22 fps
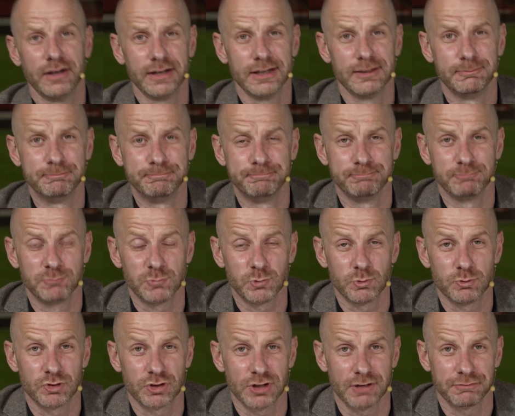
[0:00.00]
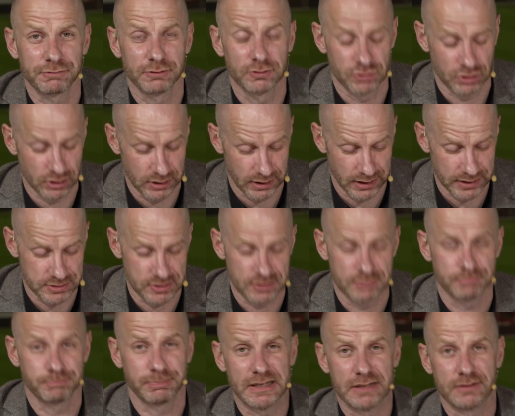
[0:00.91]
Um, Sheffield
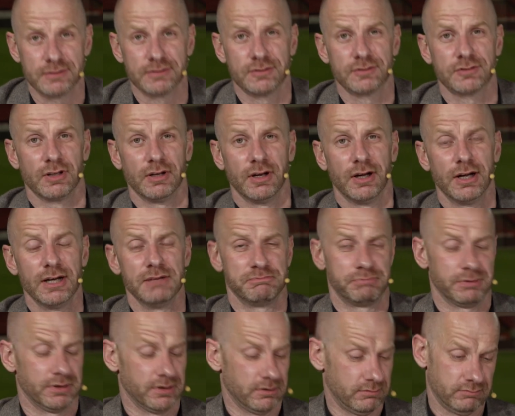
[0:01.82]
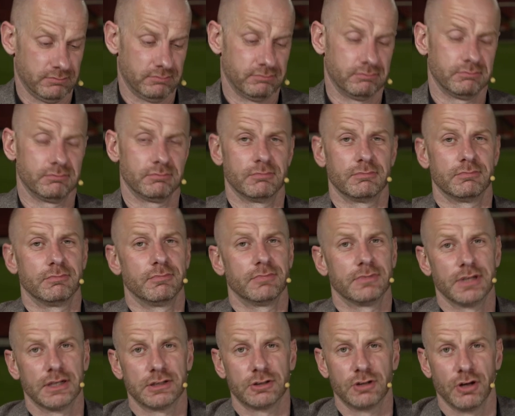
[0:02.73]
United beaten tonight, but
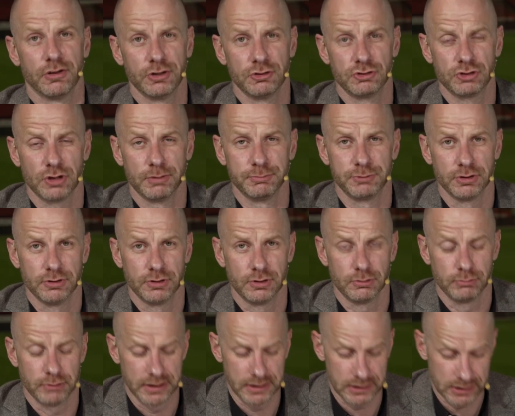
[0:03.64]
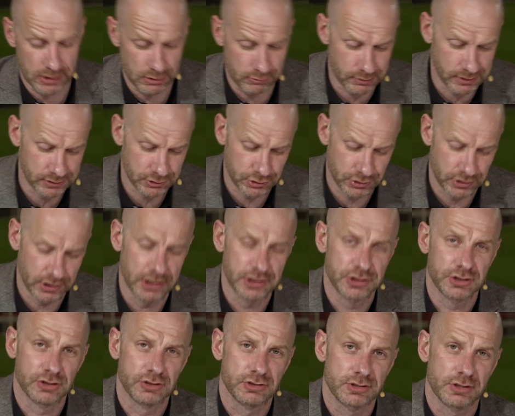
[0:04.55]
they got the job done already.
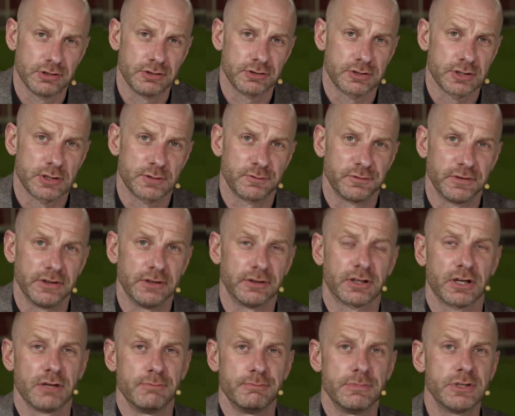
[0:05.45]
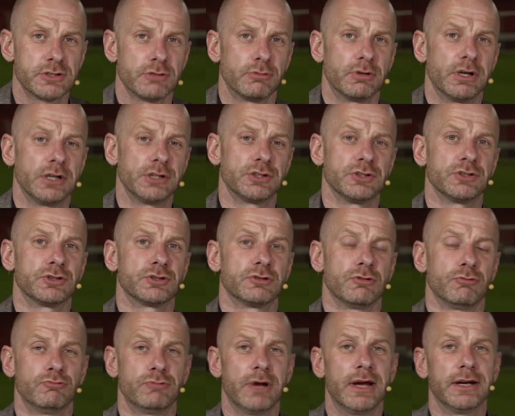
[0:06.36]
Congratulations to Huddersfield. Commiserations
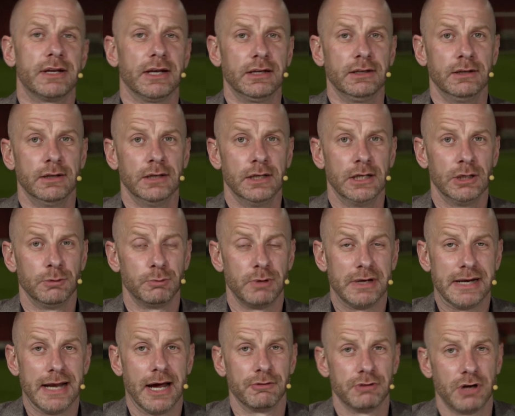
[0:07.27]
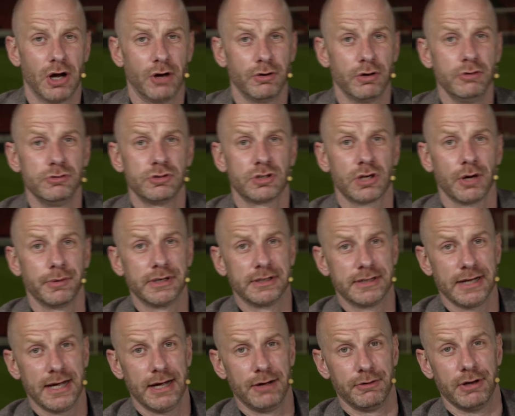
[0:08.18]
to Reading. We now know who's going
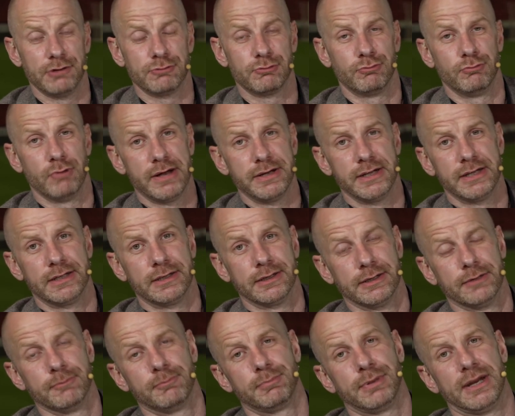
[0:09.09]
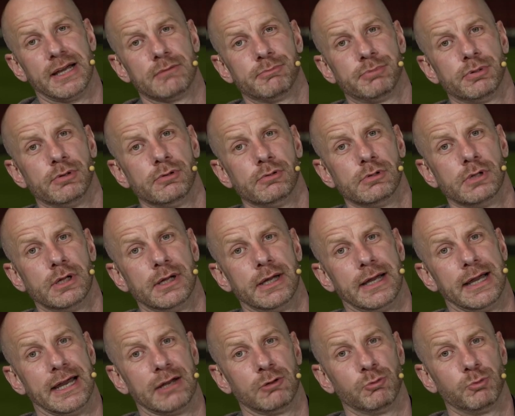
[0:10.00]
down. It's Reading, Blackpool,
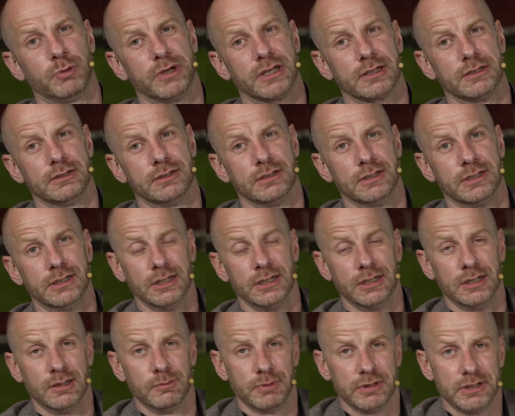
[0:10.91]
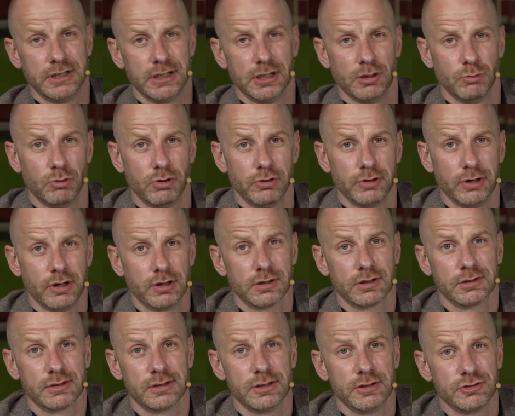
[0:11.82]
and Wigan. But Neil
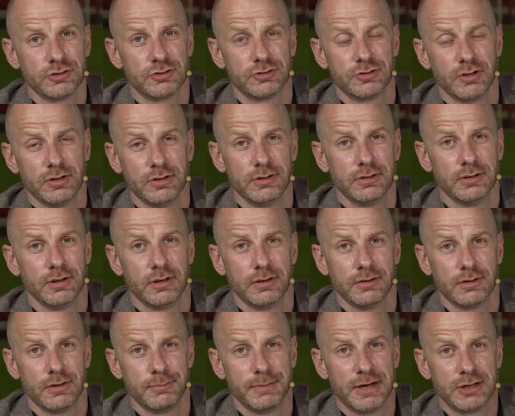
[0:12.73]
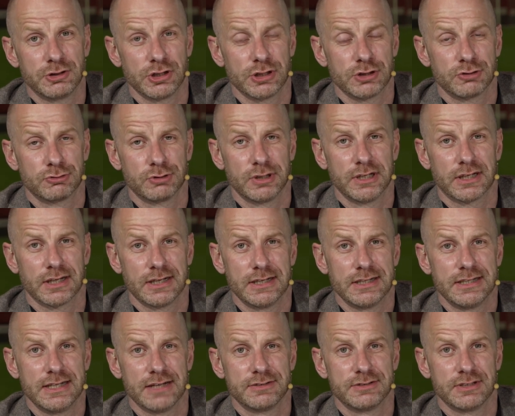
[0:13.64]
Warnock has done the magic trick
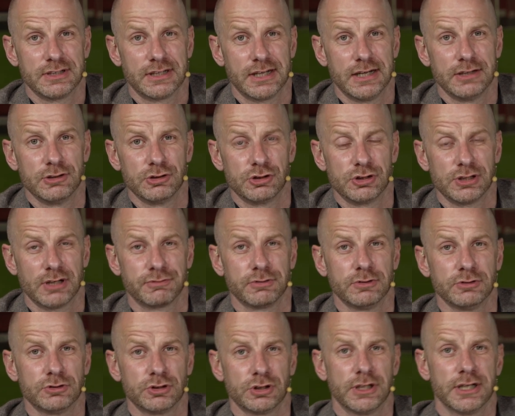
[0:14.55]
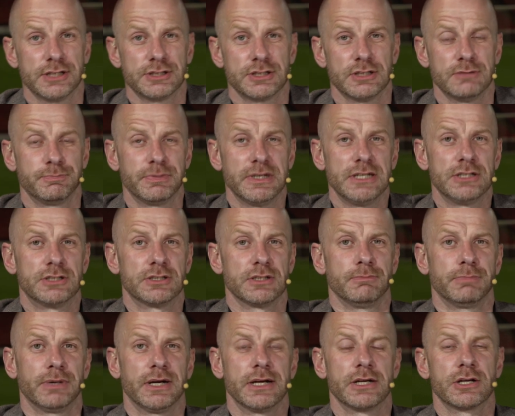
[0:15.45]
yet again. Sheffield United beaten
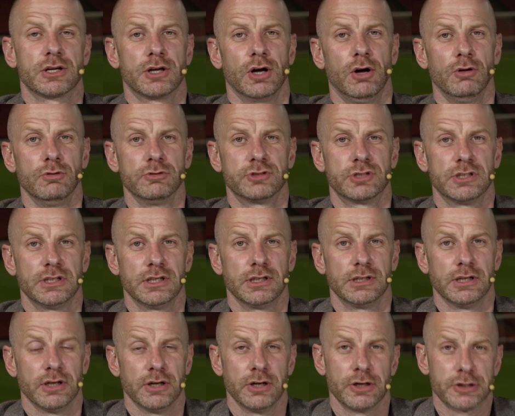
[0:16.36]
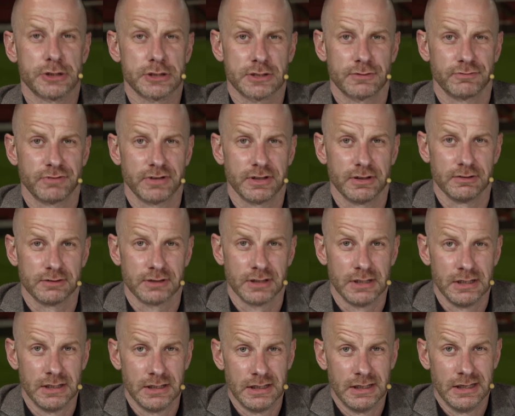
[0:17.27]
by a goal to nil at Huddersfield.
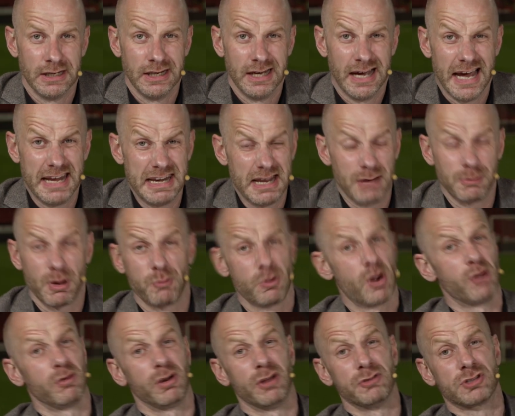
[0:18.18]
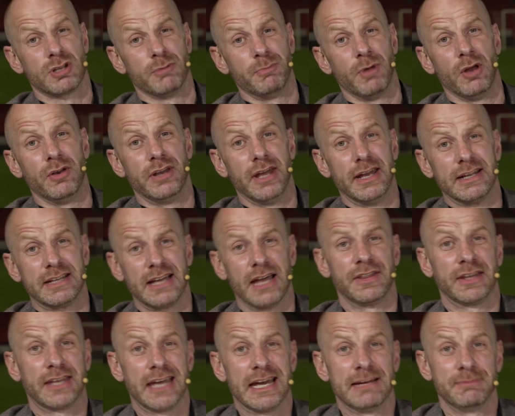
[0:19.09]
And now we roll on to Monday, get
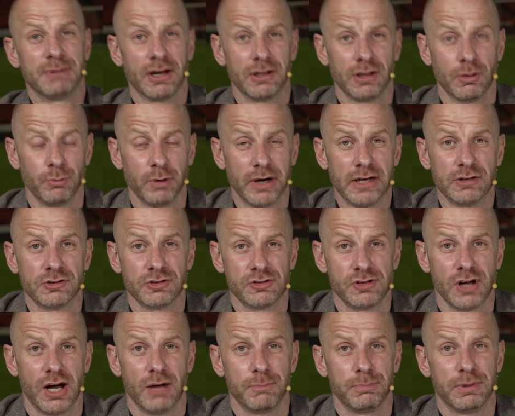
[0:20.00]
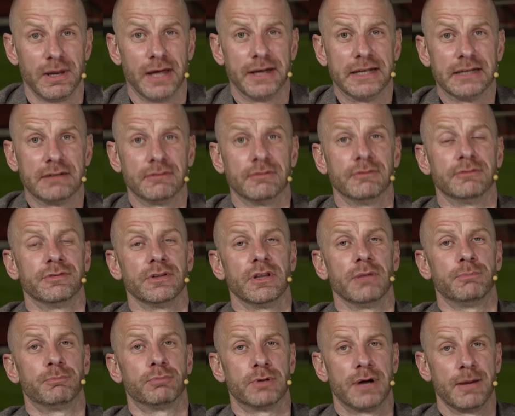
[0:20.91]
the game out of the way, and start planning for the
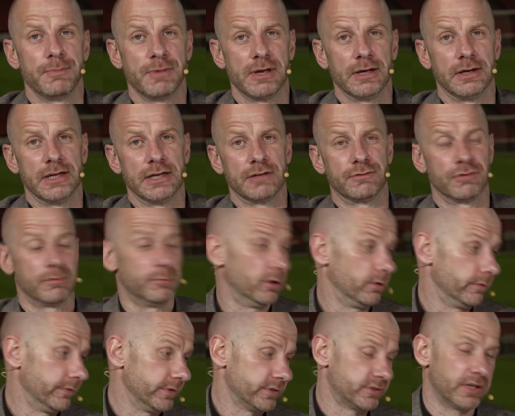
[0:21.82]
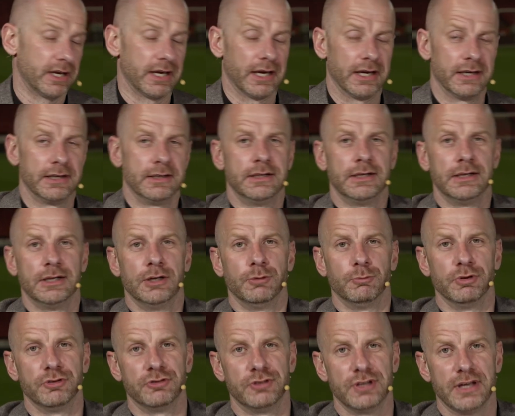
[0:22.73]
Premier League. From all of us here,
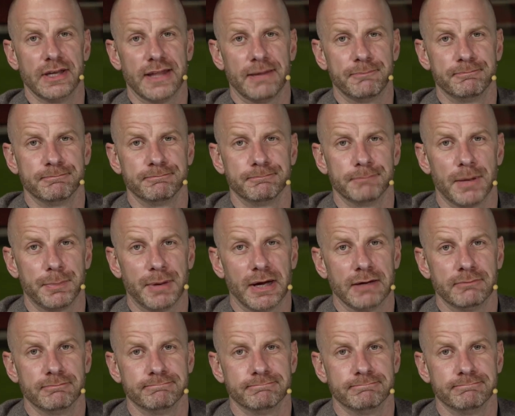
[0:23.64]
we'll see you then. Bye bye.